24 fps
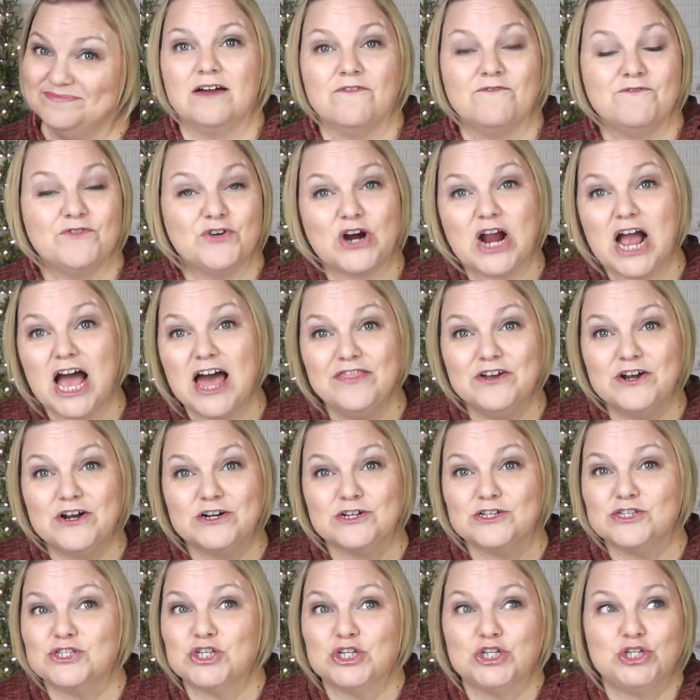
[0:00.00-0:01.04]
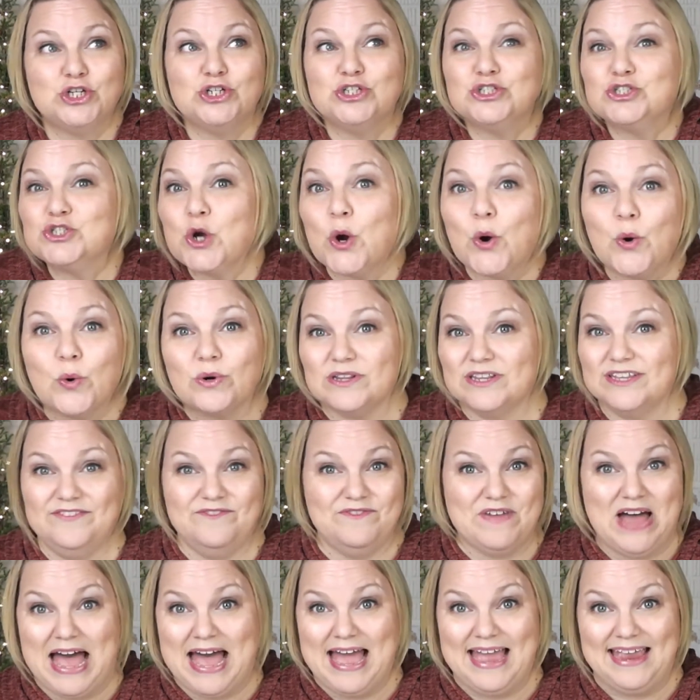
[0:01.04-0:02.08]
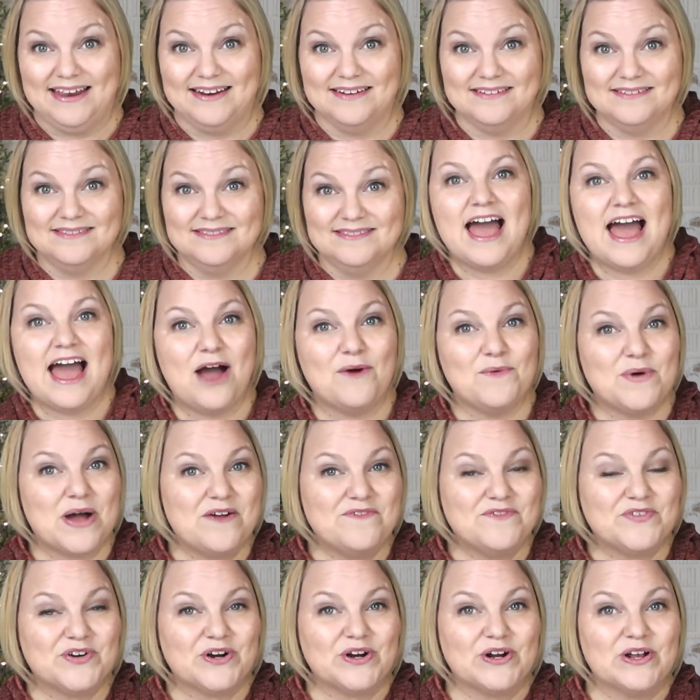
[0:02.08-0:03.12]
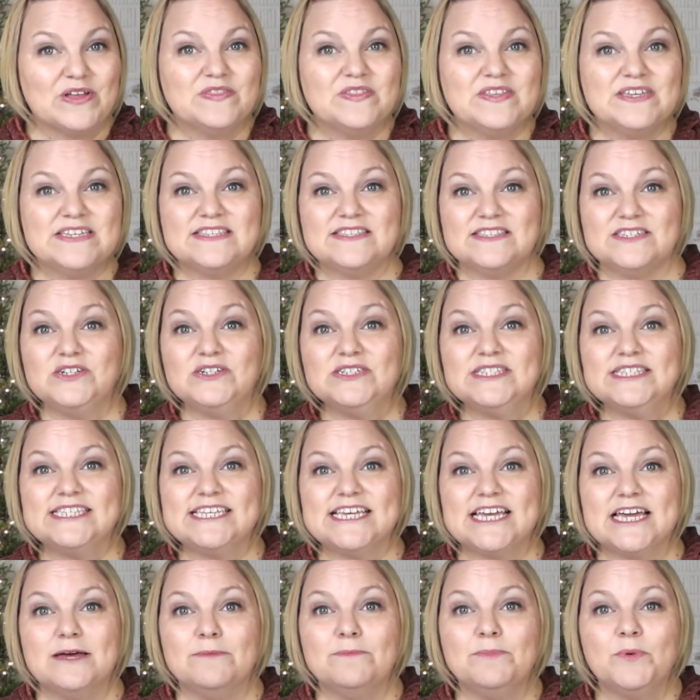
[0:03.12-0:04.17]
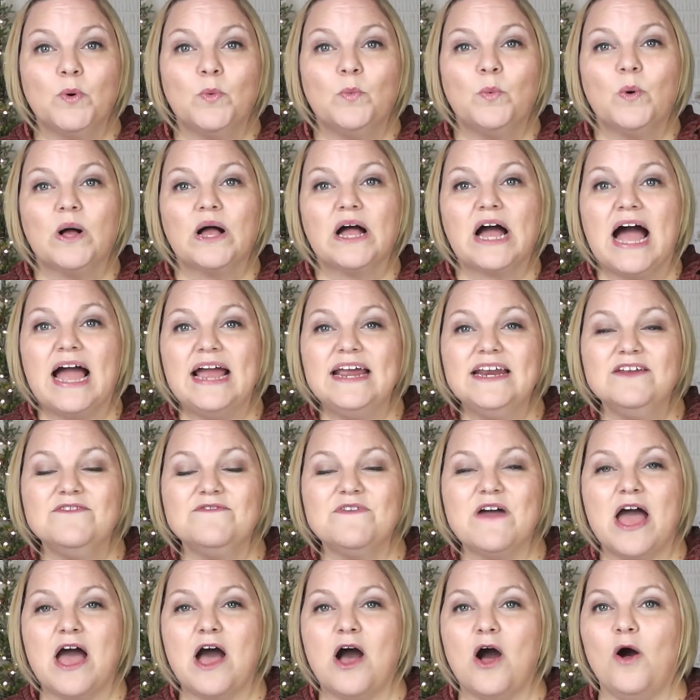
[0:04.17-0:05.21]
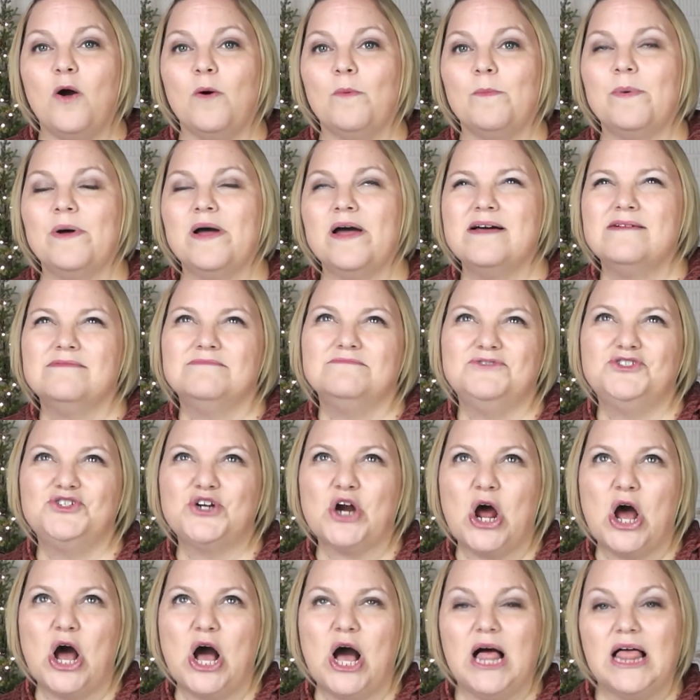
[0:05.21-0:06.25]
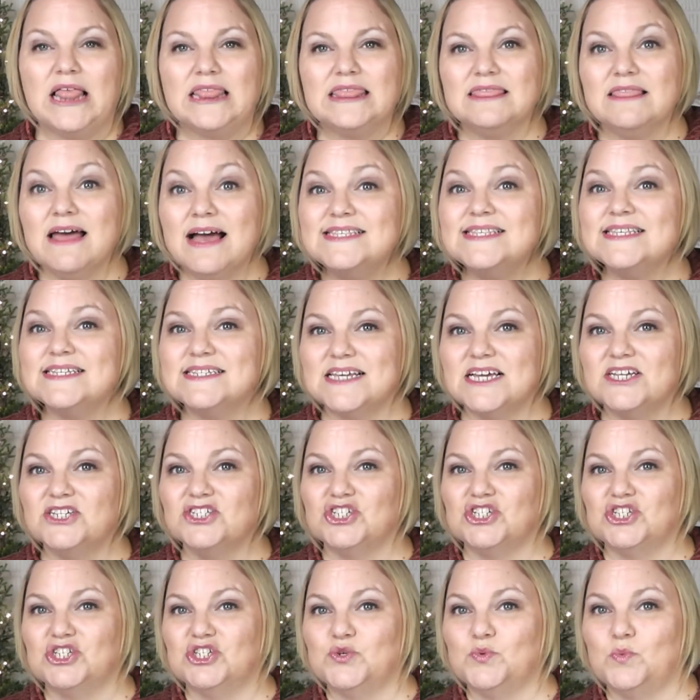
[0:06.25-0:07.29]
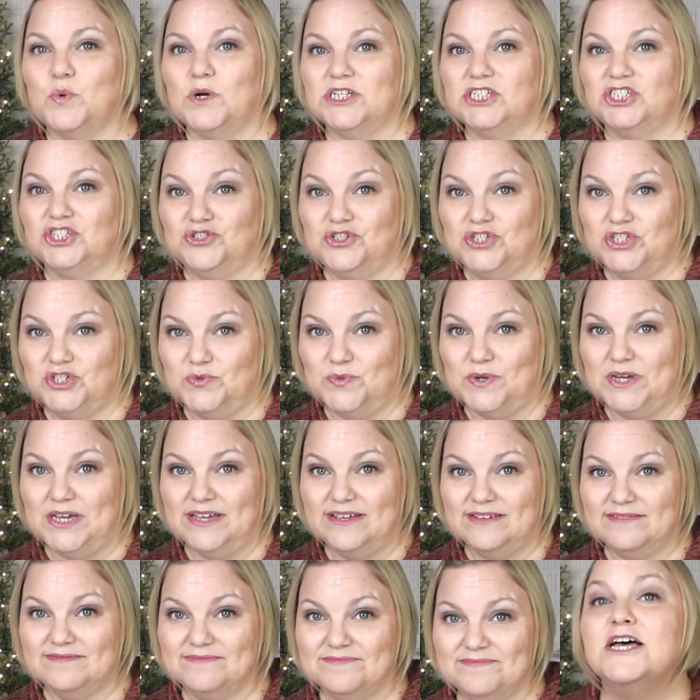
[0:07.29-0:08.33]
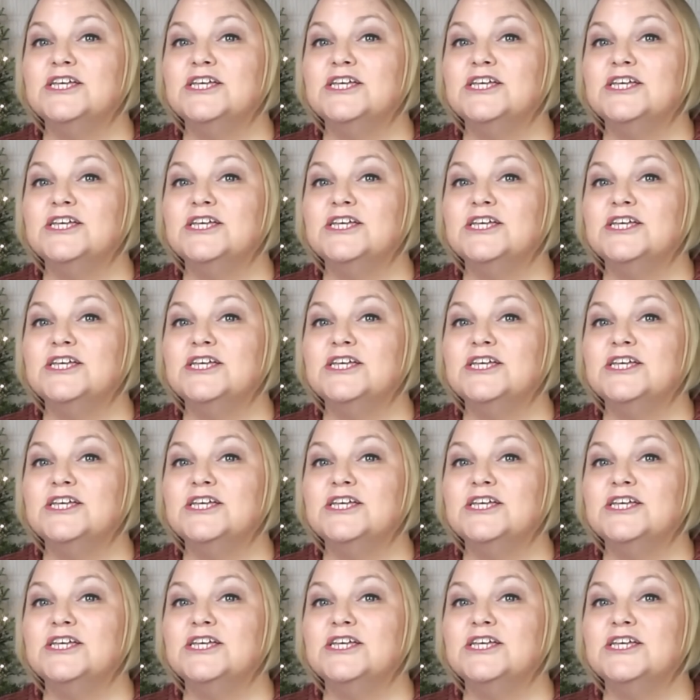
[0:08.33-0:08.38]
For others, you're totally fine. However, this little tip will kind of help draw less attention to what you're doing.